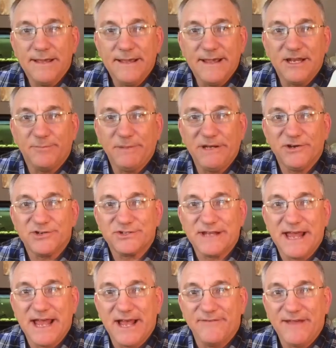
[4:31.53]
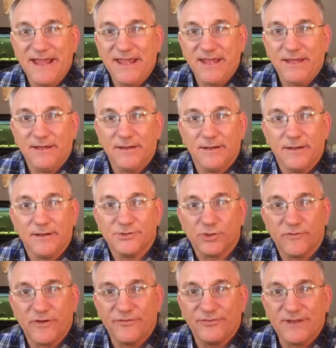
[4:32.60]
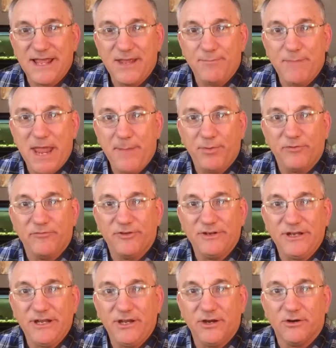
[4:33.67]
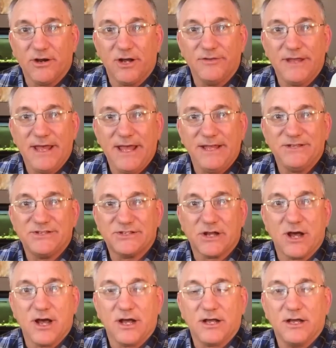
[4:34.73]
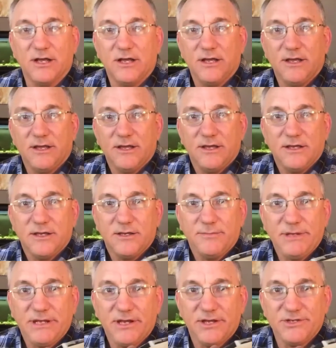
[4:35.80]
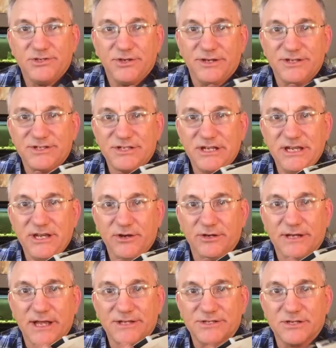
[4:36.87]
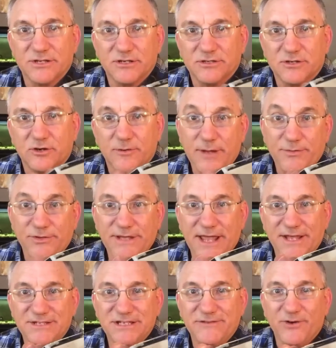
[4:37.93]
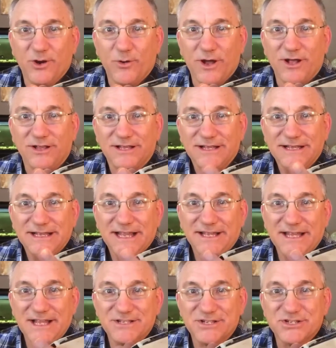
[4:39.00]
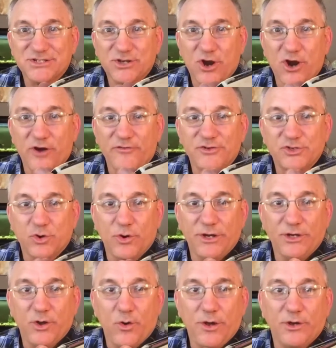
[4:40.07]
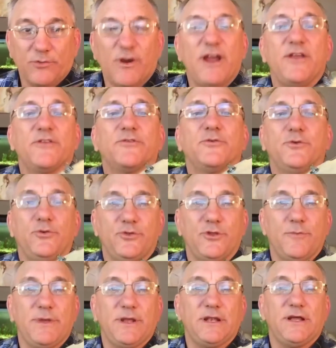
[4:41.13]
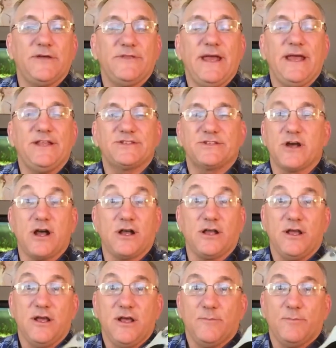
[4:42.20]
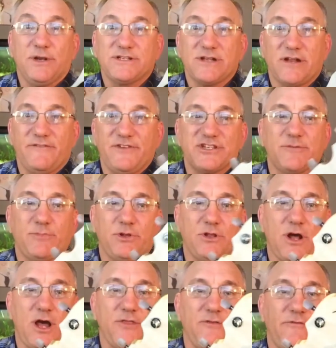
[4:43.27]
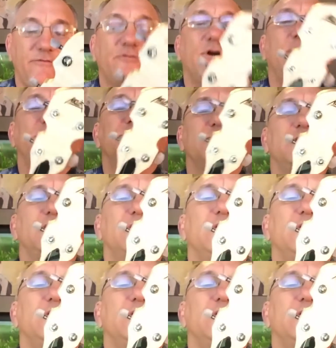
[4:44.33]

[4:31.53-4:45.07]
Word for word: It appears to have a, a, sort of a flame maple veneer on the headstock because you can see here it has a, or maybe you can't see very well, it has a scarf joint going right through the middle of the headstock, but it's not visible on the front.